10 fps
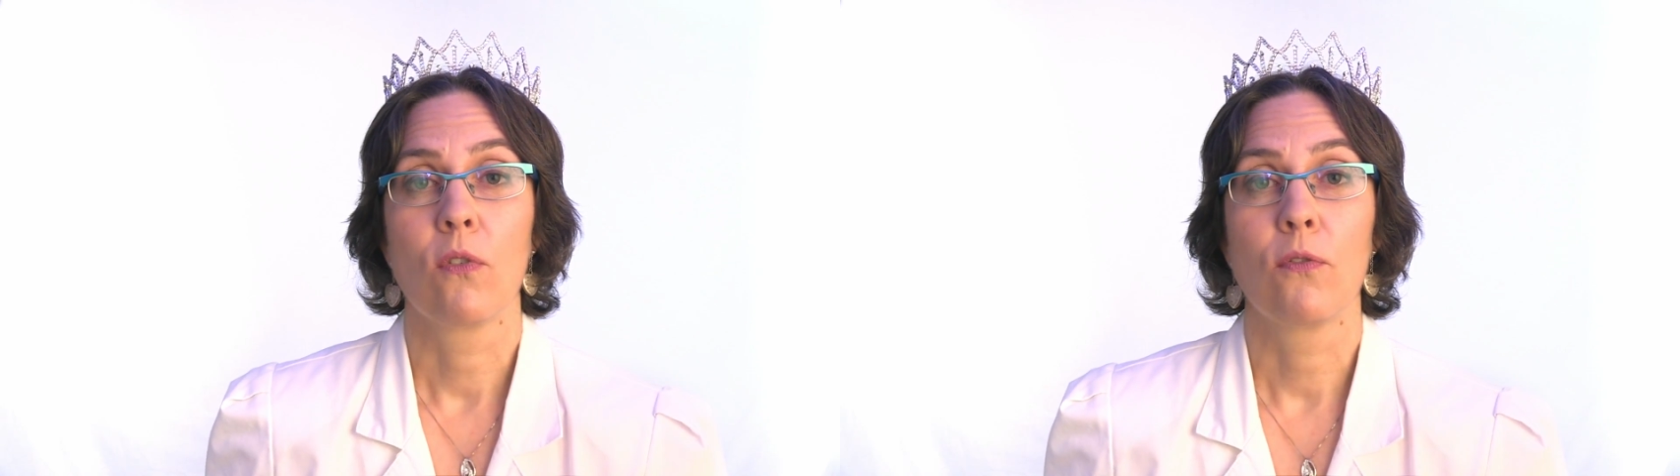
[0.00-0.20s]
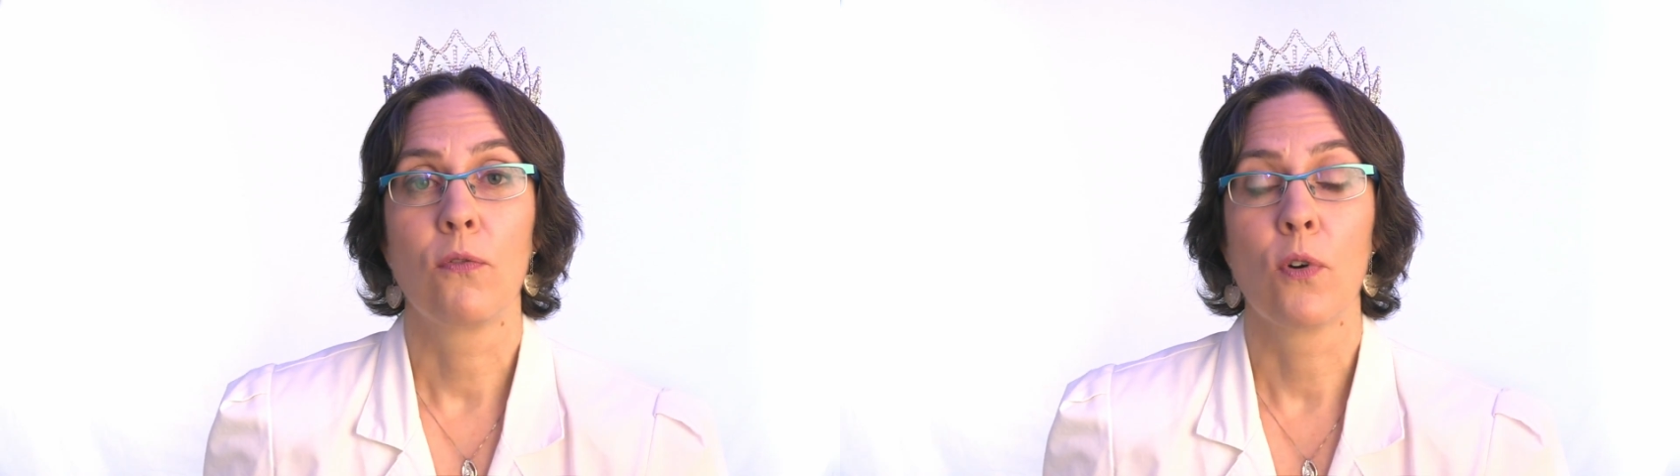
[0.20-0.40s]

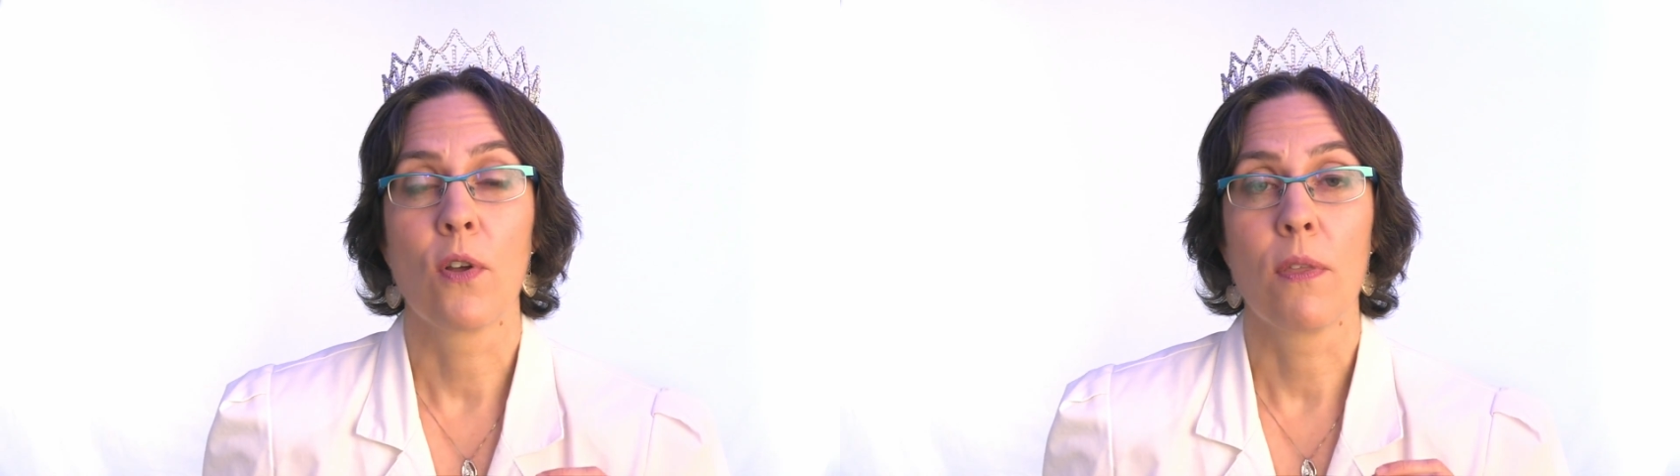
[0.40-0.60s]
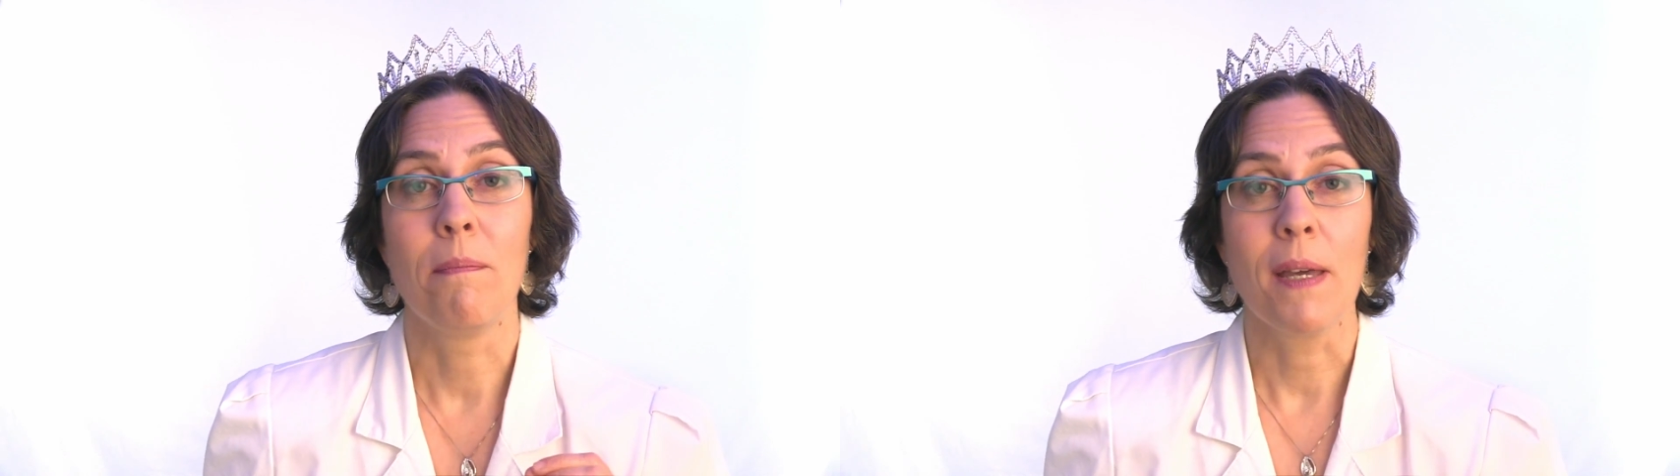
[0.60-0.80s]

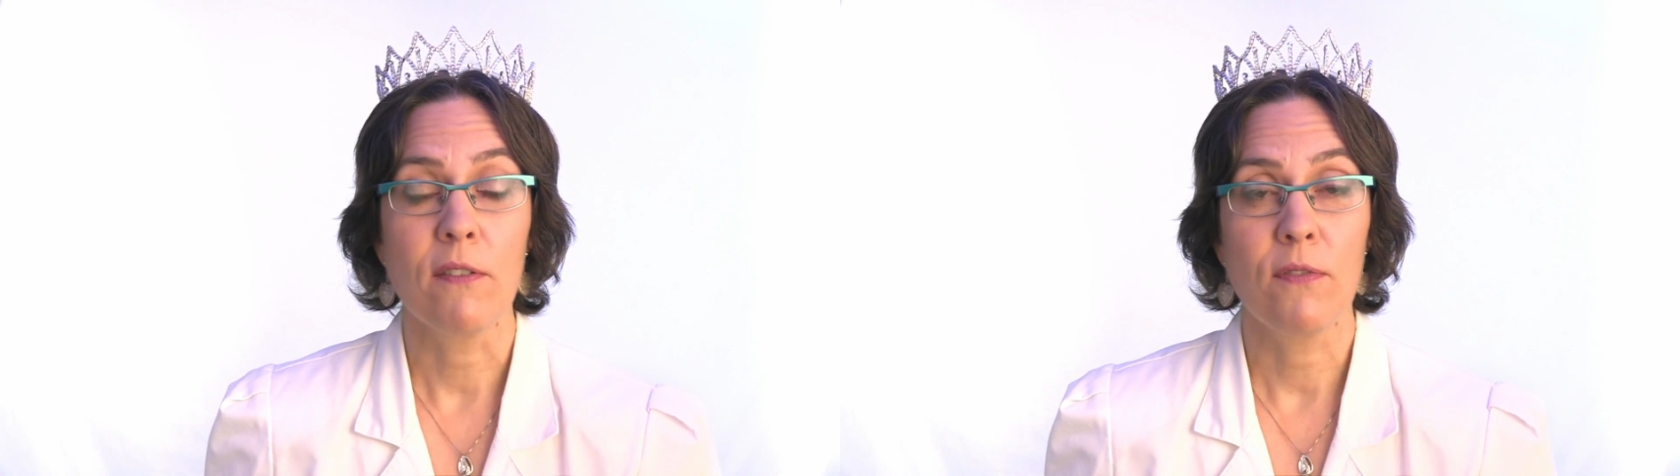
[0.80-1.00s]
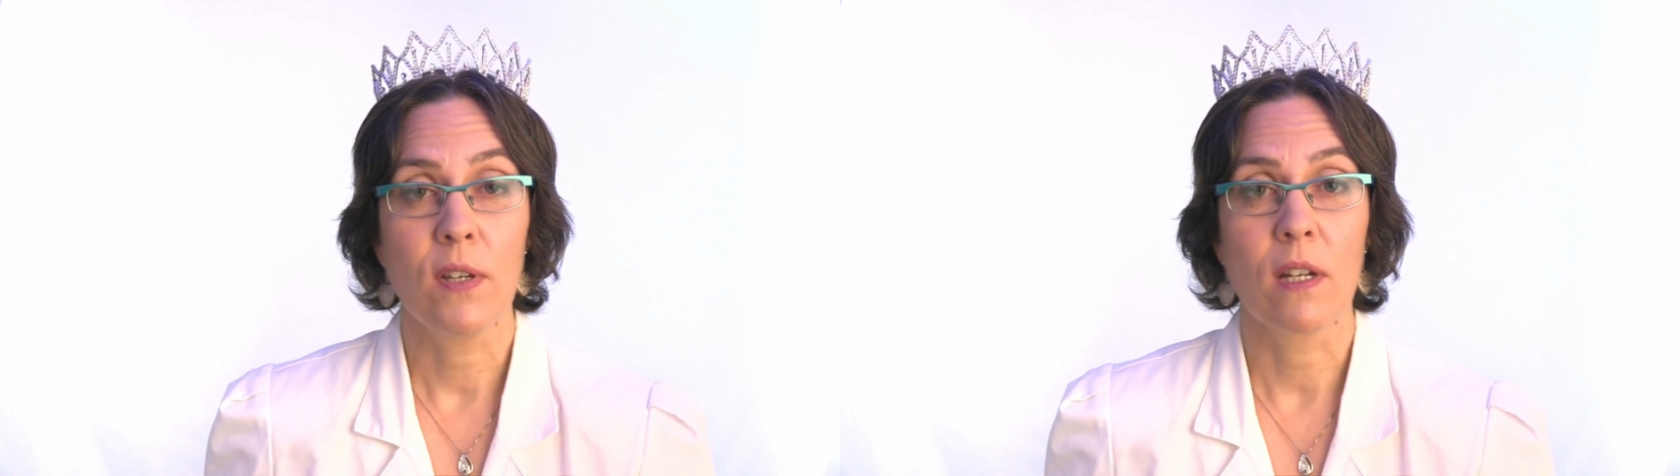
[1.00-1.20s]
for the
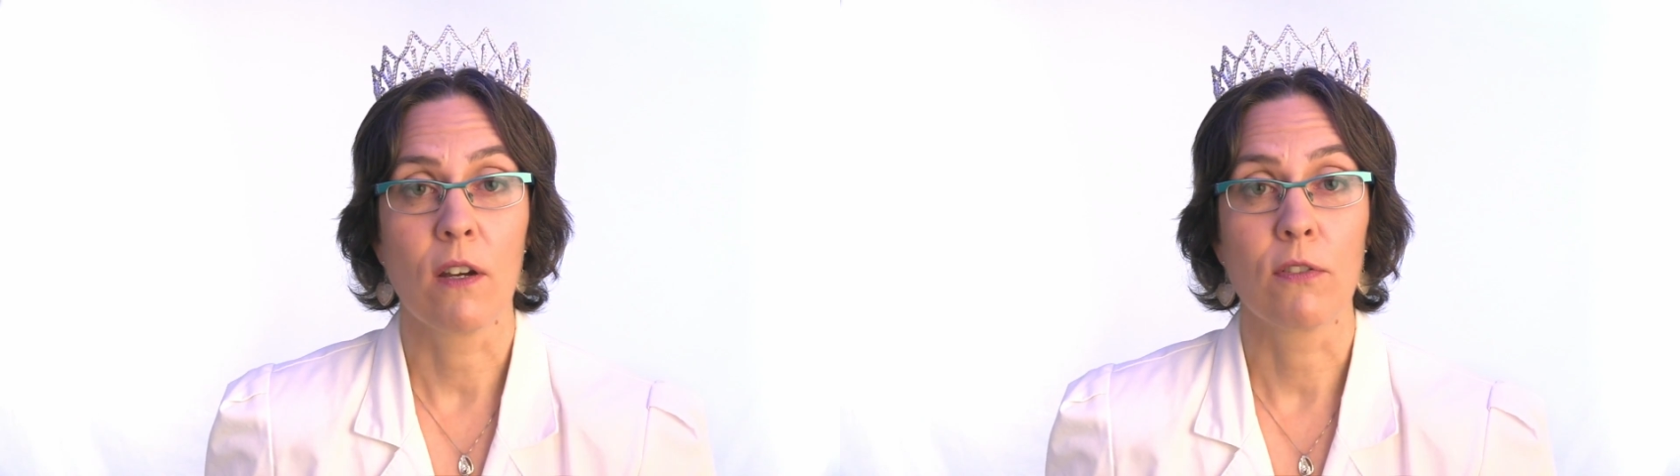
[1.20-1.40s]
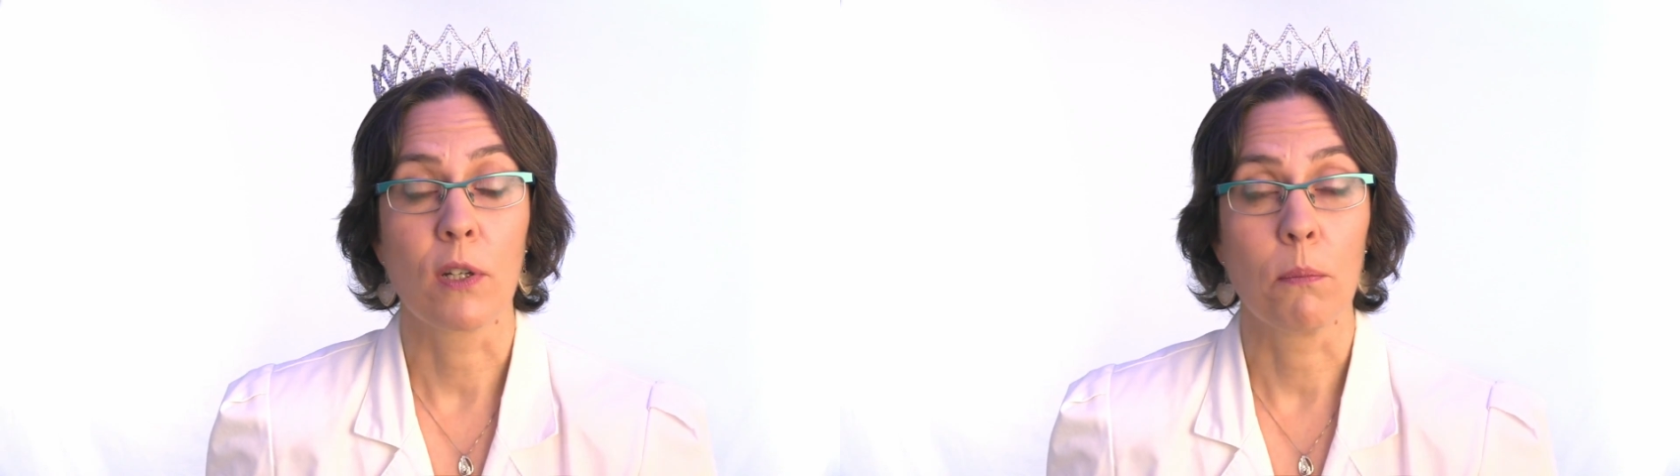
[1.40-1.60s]
benefit
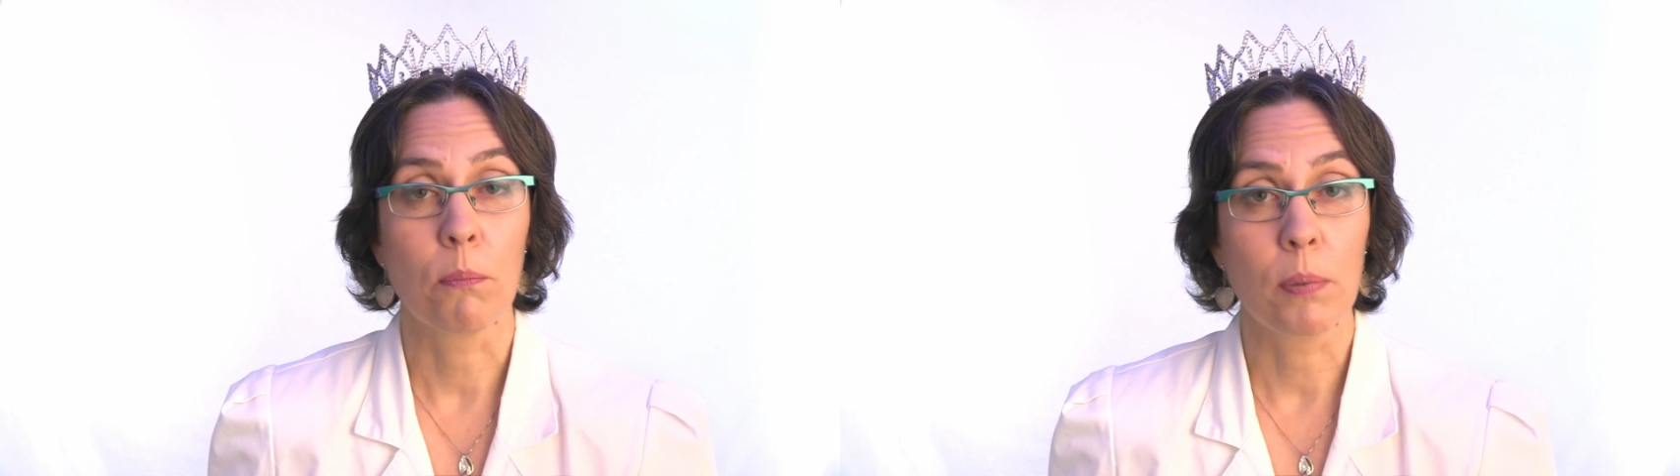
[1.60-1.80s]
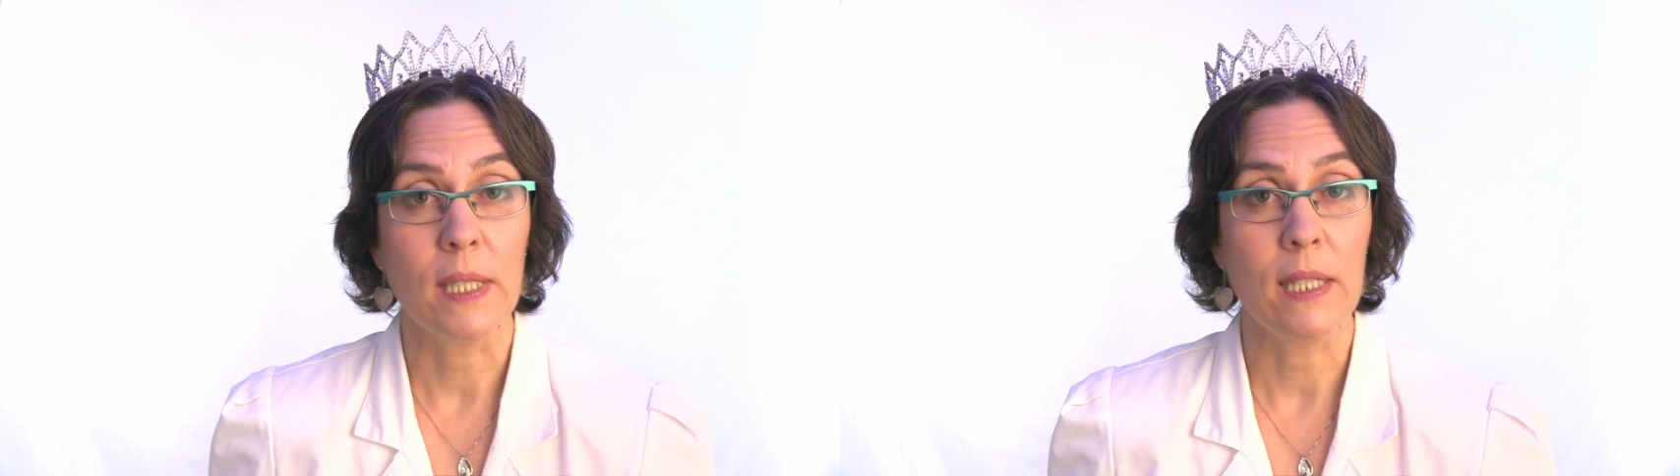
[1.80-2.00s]
of
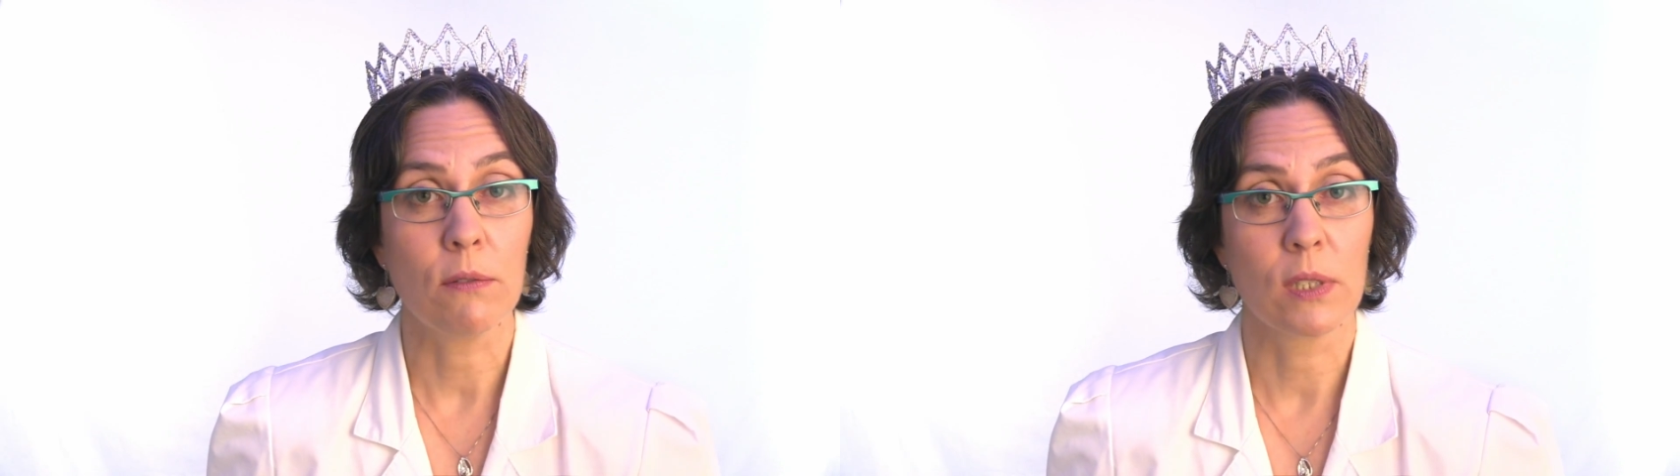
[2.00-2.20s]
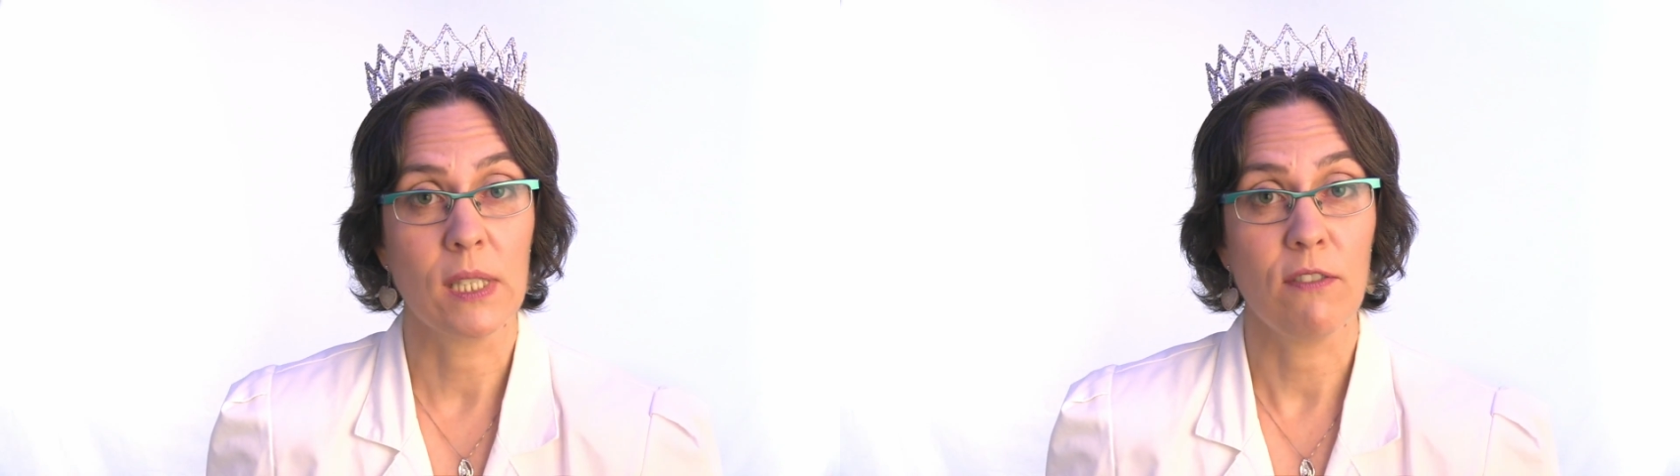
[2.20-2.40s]

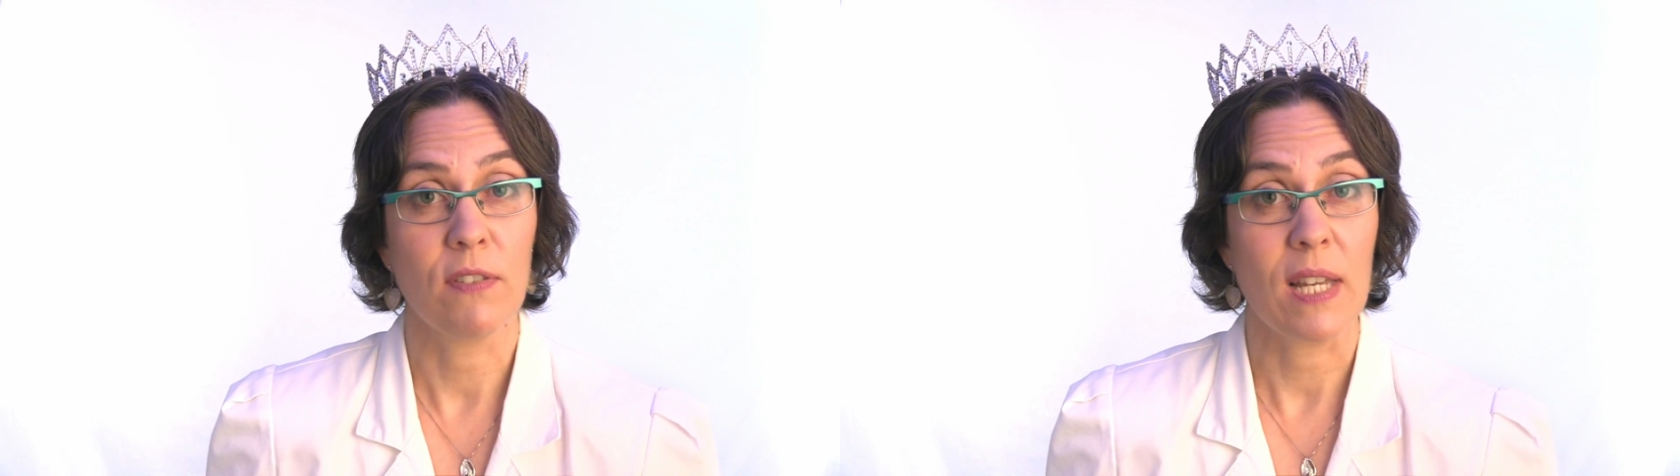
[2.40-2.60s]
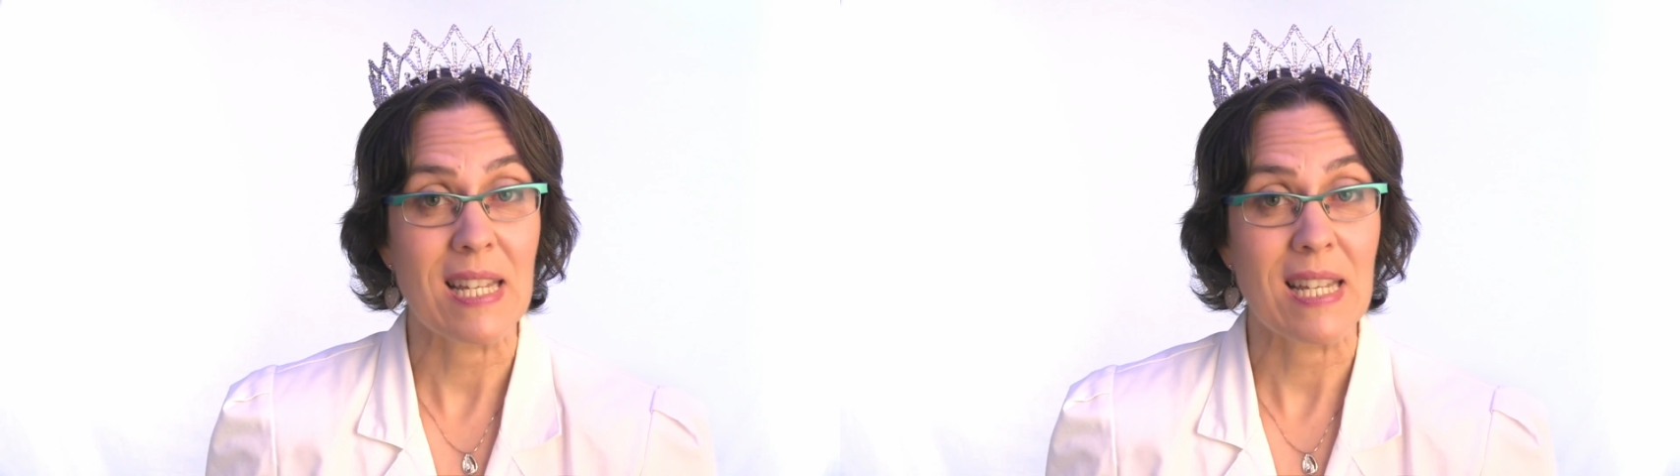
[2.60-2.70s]
complete relief